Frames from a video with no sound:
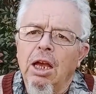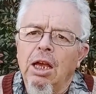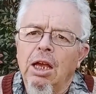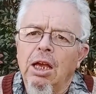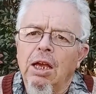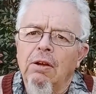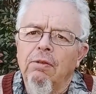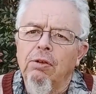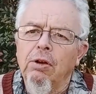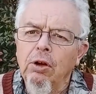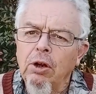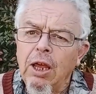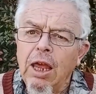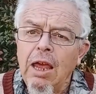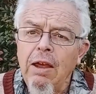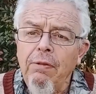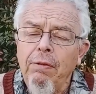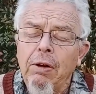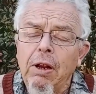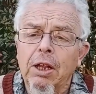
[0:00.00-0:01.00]
If you look
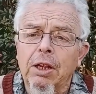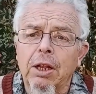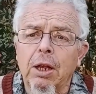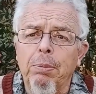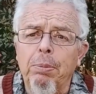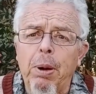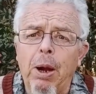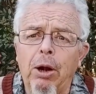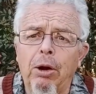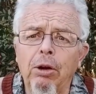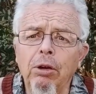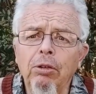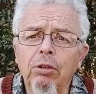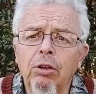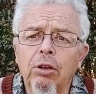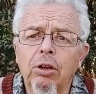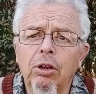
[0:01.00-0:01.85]
carefully at that parrot,